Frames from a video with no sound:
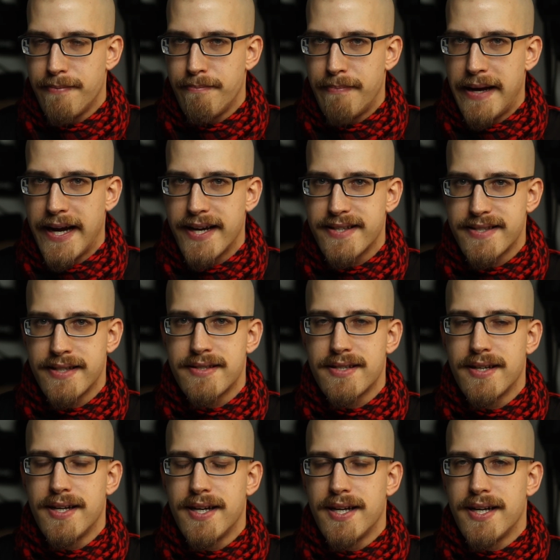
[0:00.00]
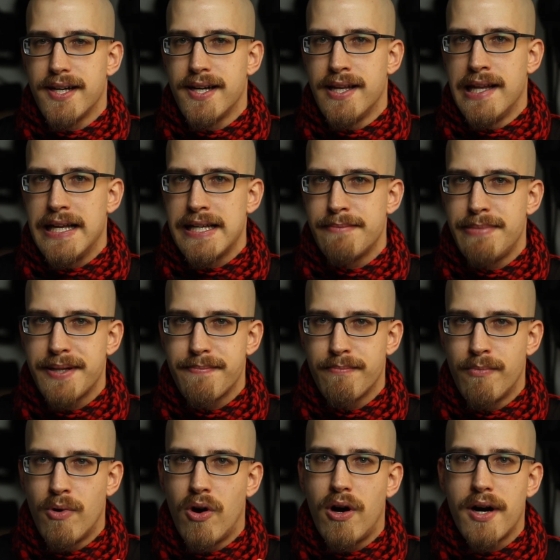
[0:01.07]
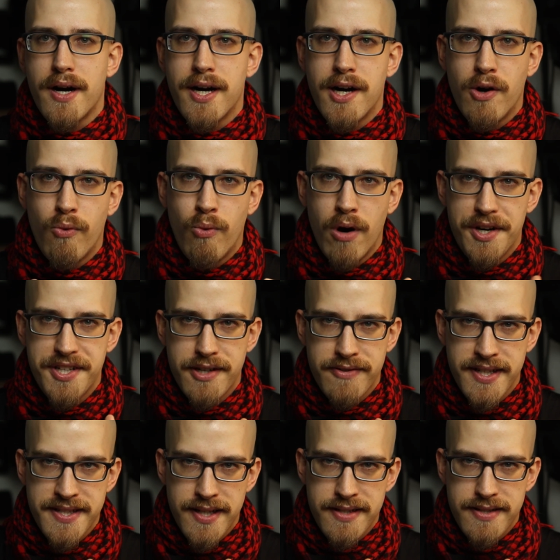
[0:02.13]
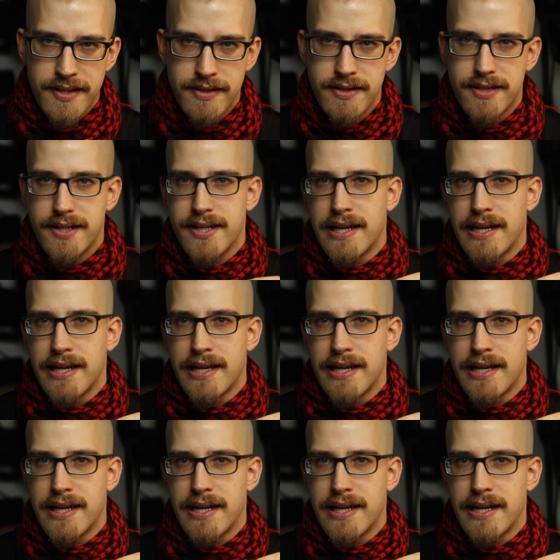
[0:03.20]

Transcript: makes it a little bit more water resistant,